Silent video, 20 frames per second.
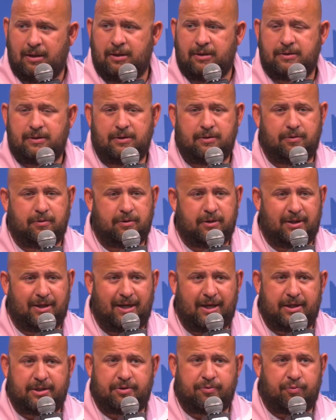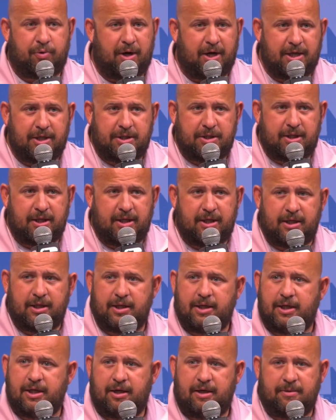to do the mm-hmm. next right
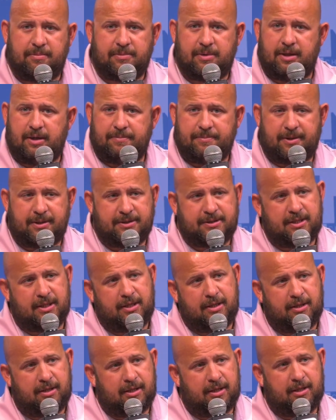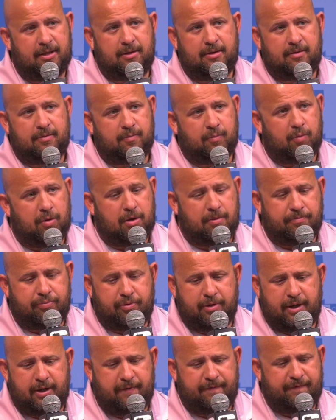thing. I'm, I'm not saying that one
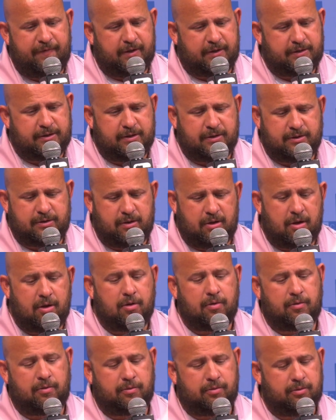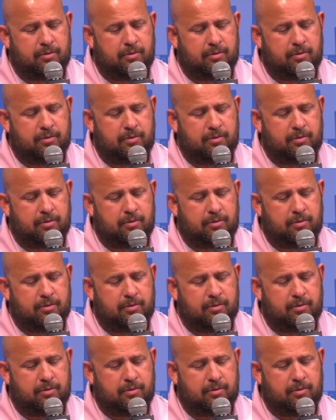prayer fixes, oh,